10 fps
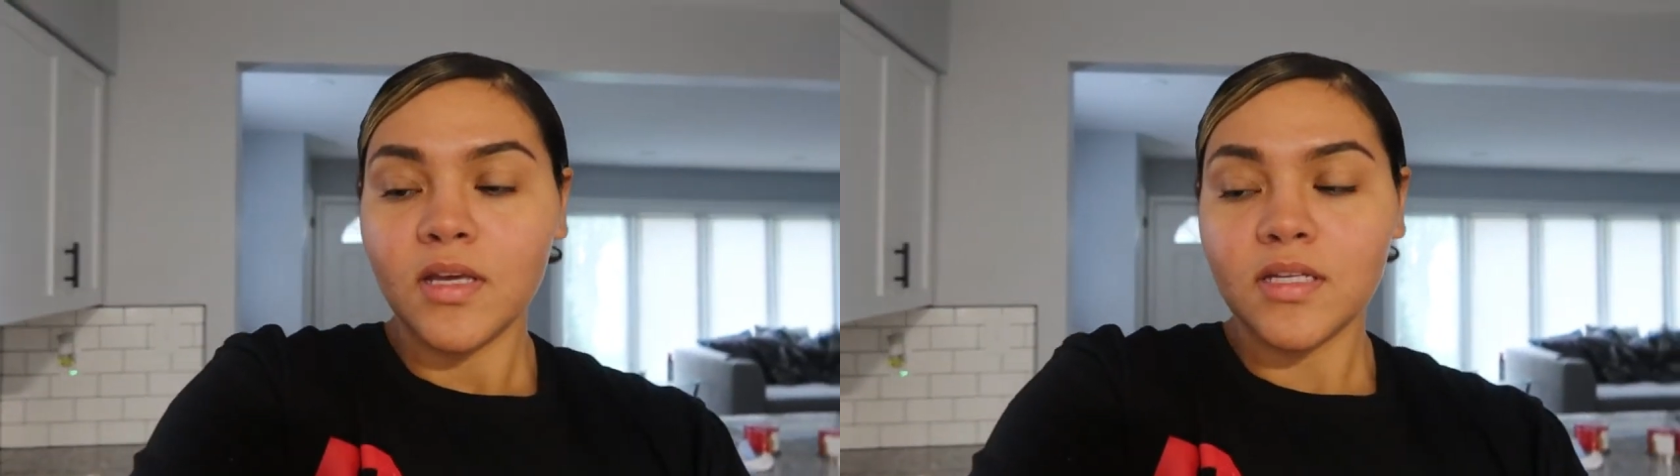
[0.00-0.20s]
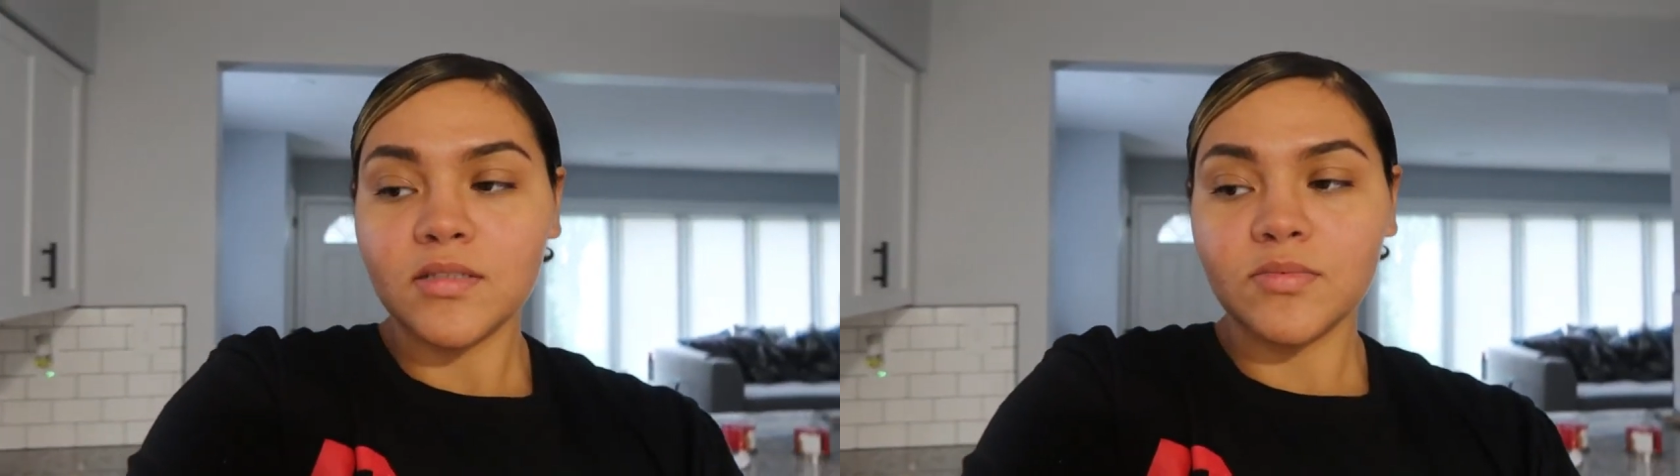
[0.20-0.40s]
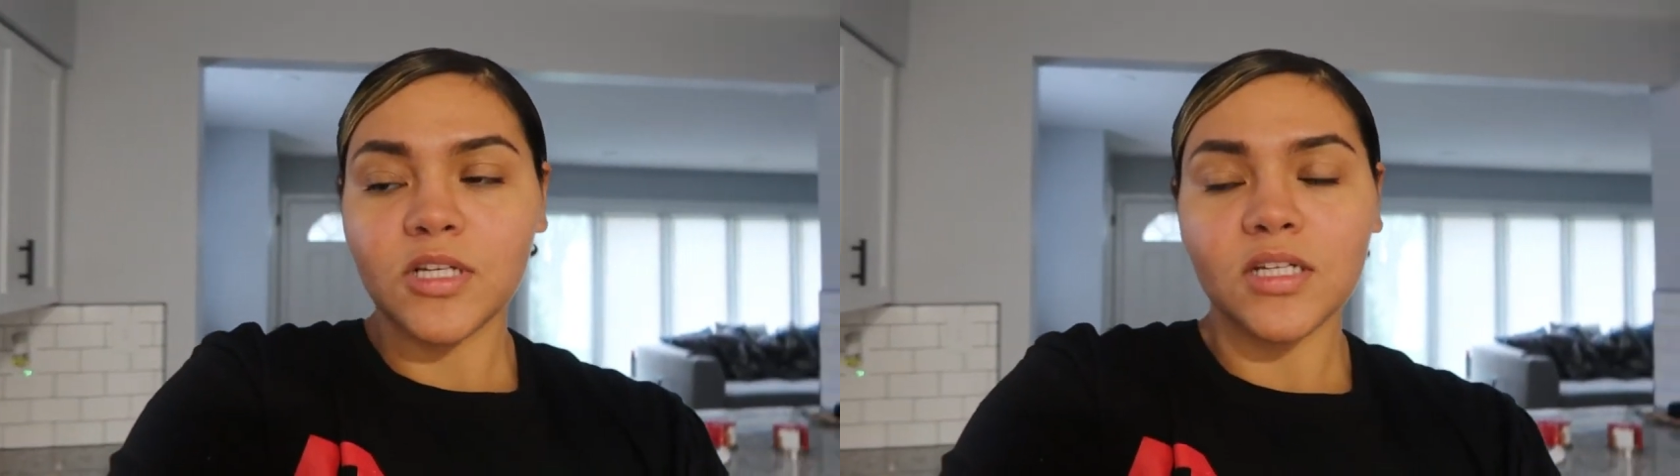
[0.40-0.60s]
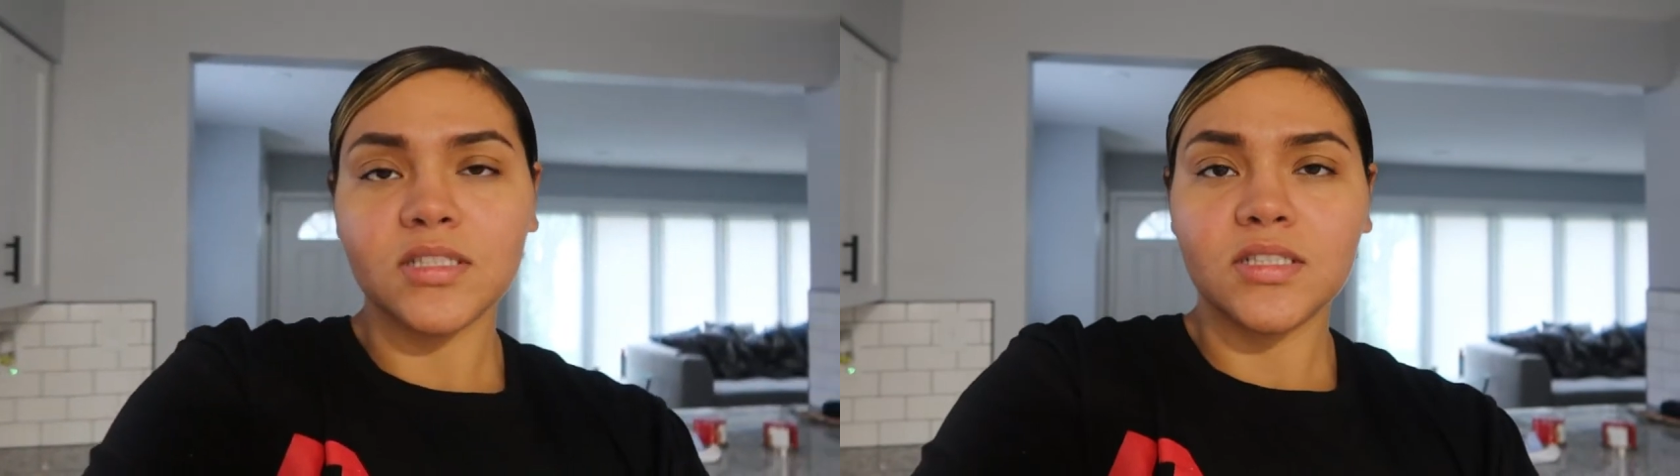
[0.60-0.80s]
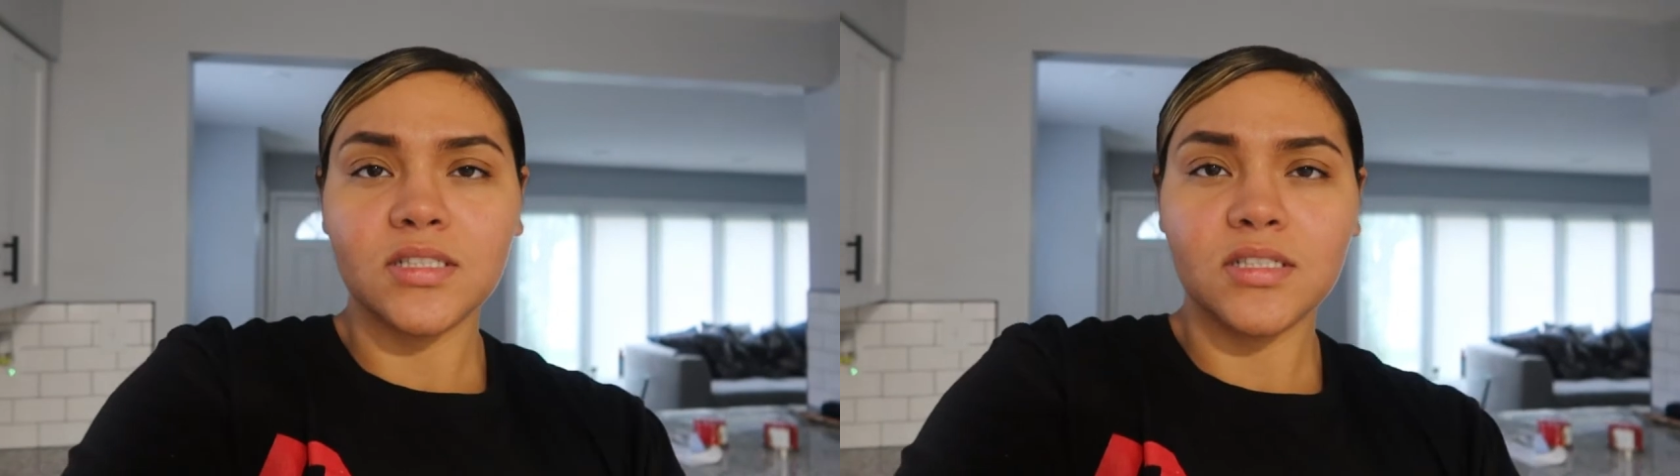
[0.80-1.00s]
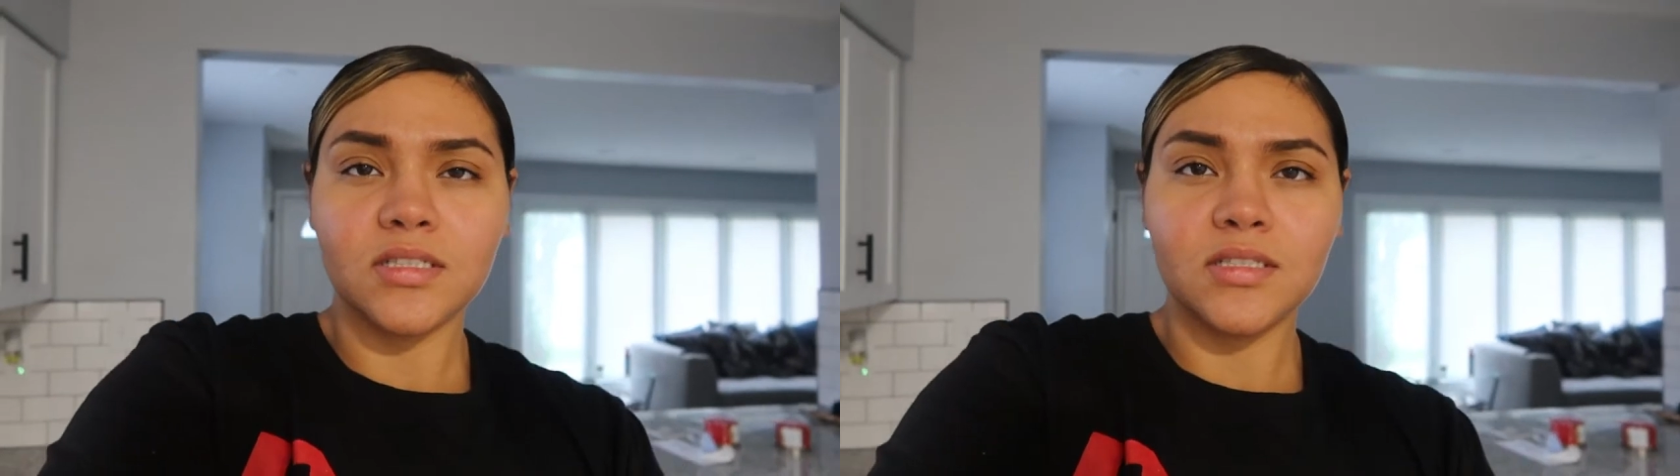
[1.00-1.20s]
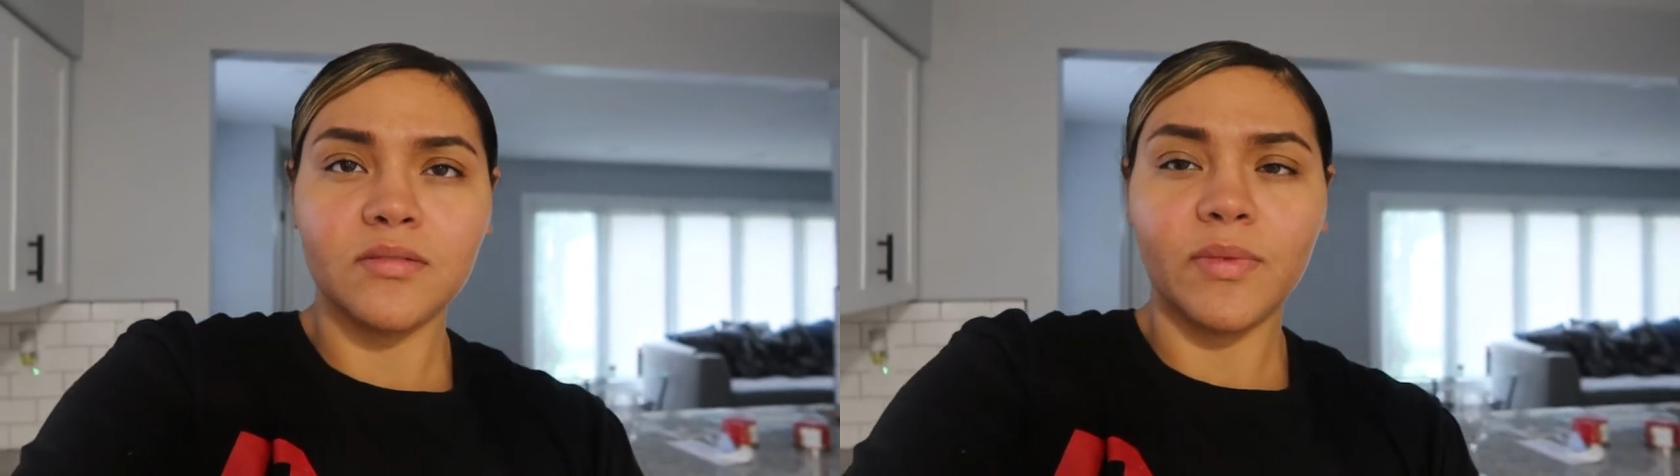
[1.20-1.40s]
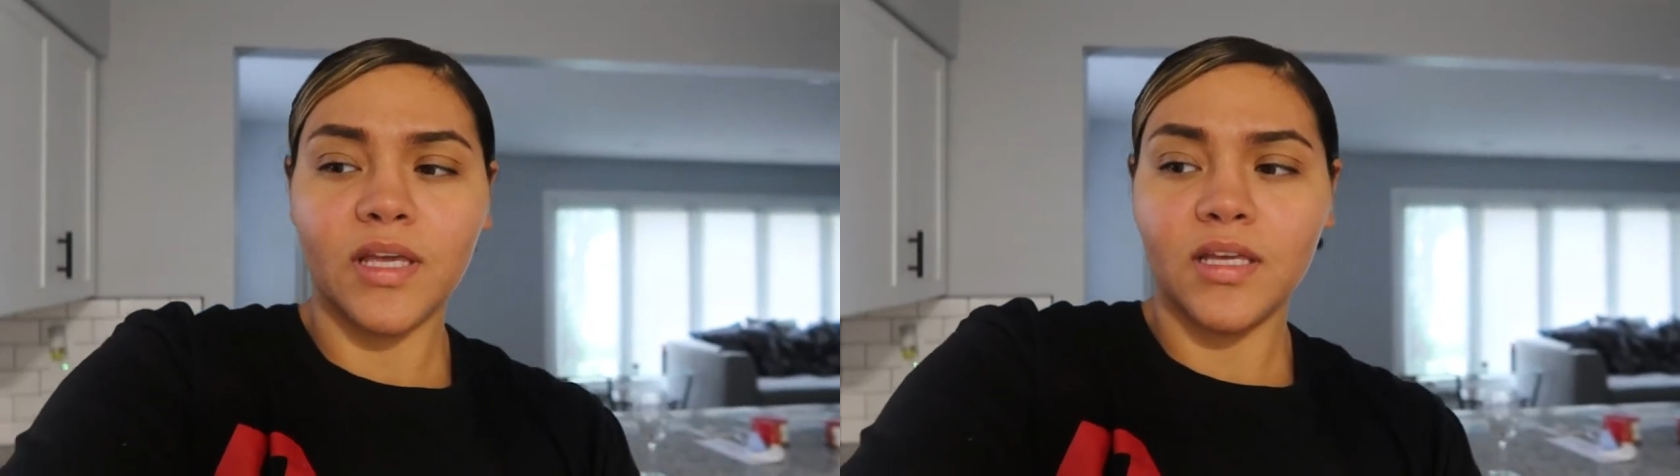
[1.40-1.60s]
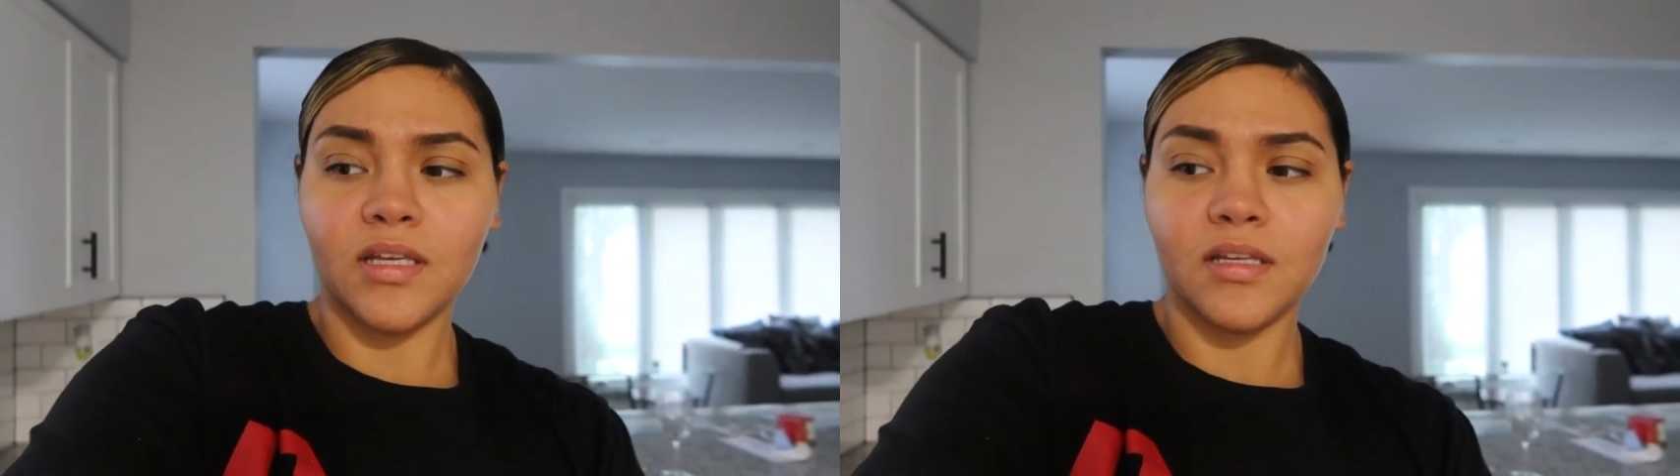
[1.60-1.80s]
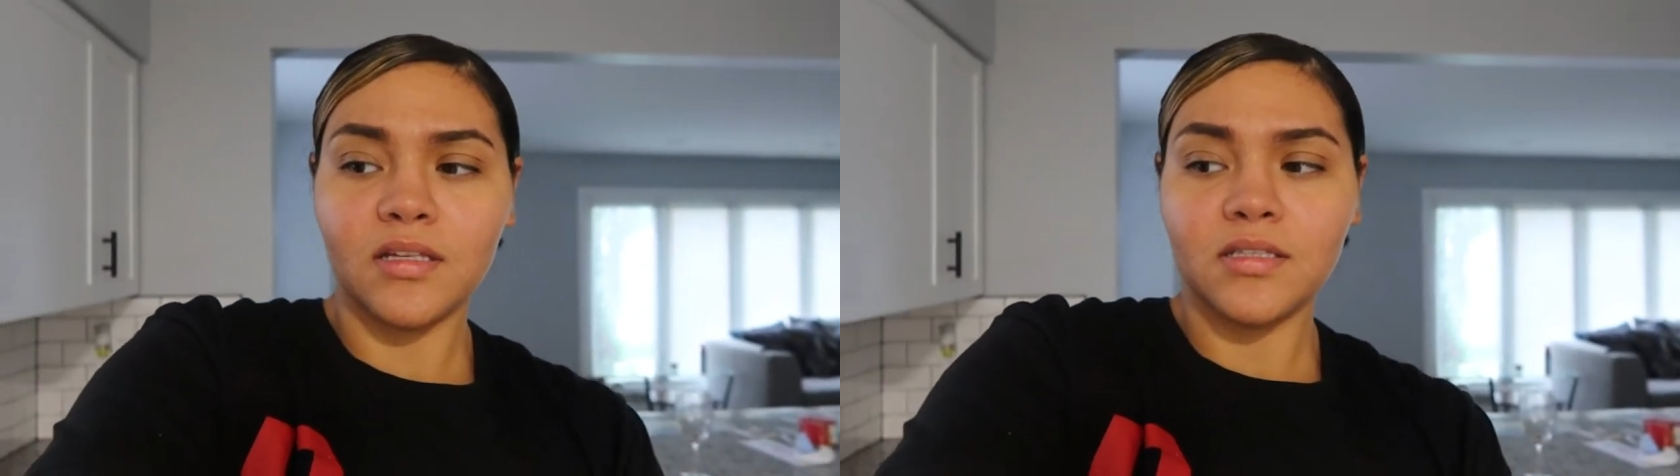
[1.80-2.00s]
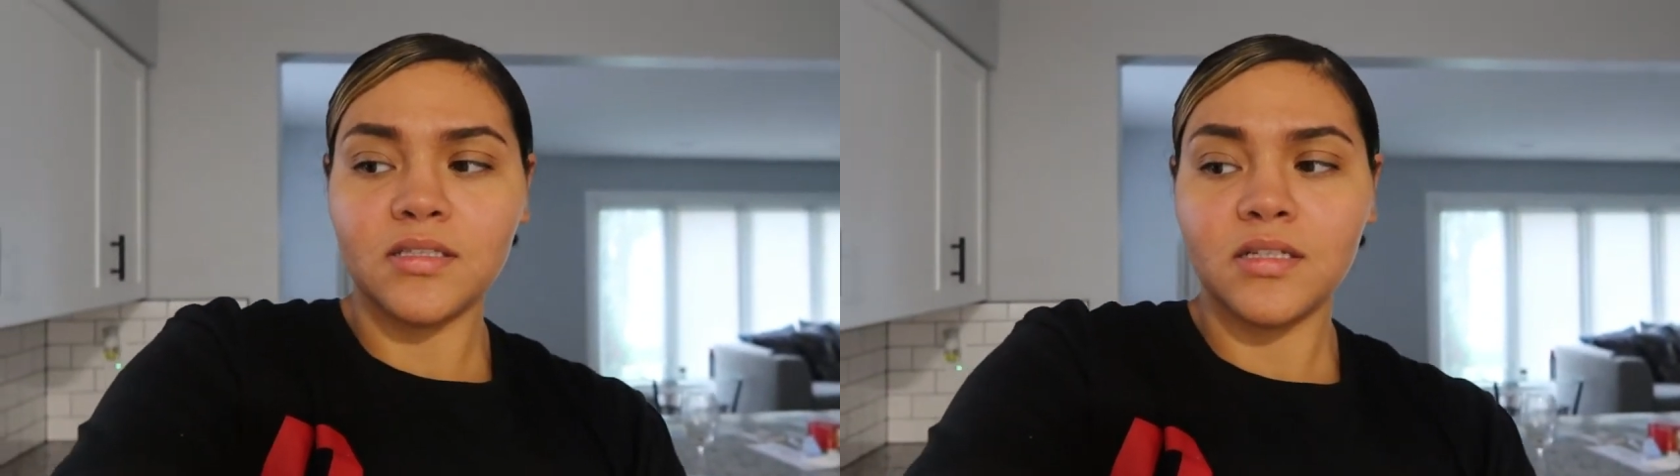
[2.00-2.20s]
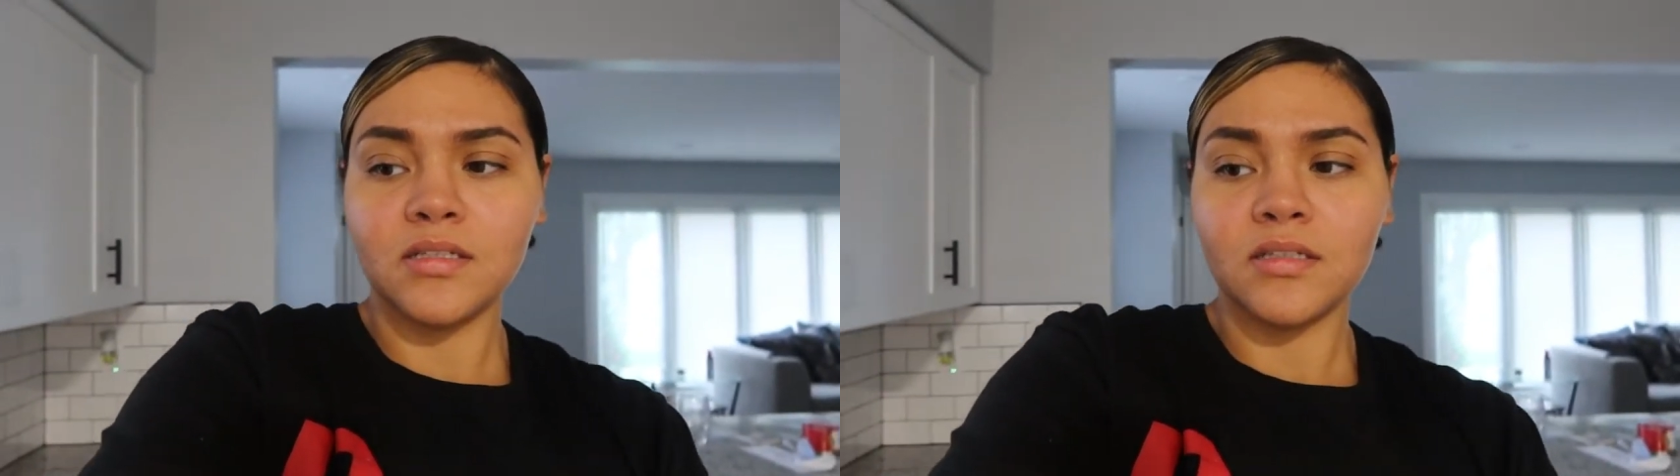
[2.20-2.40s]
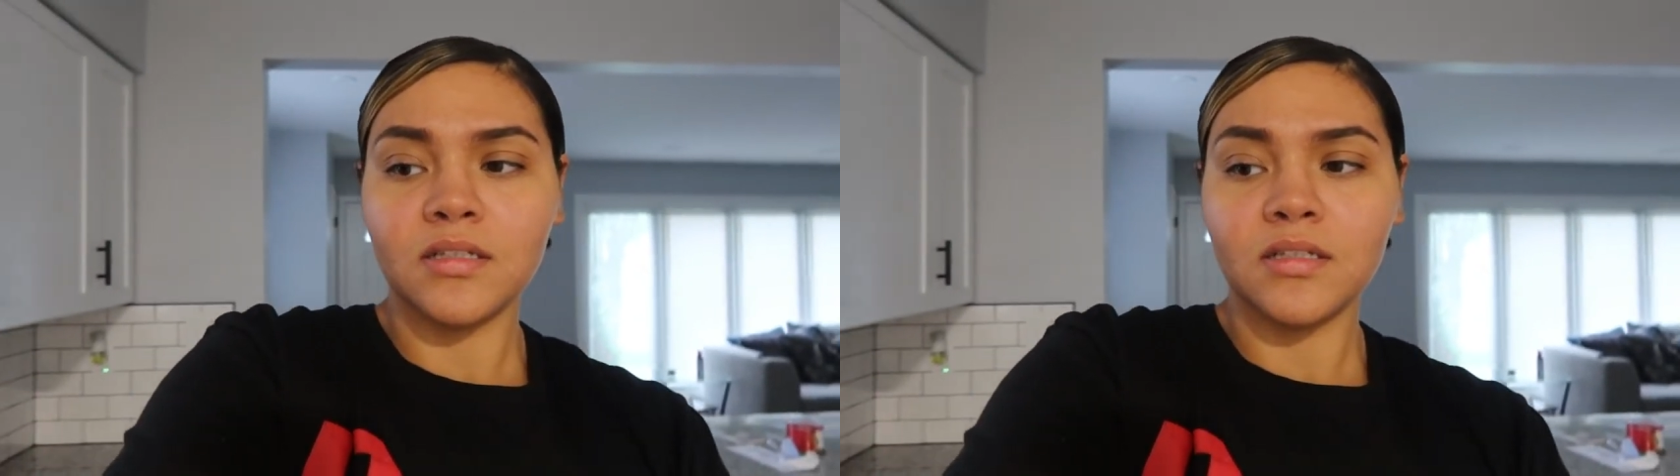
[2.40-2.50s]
and some sausages some eggs